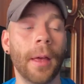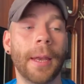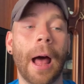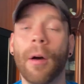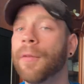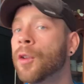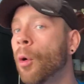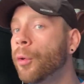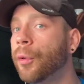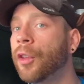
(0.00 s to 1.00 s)
Now, if you
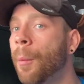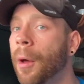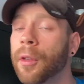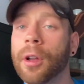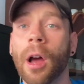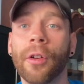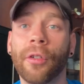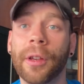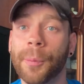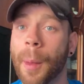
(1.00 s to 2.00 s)
go to some other
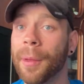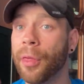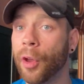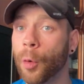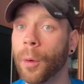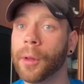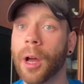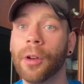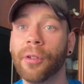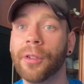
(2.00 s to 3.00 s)
countries, maybe third world
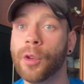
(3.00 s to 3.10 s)
countries,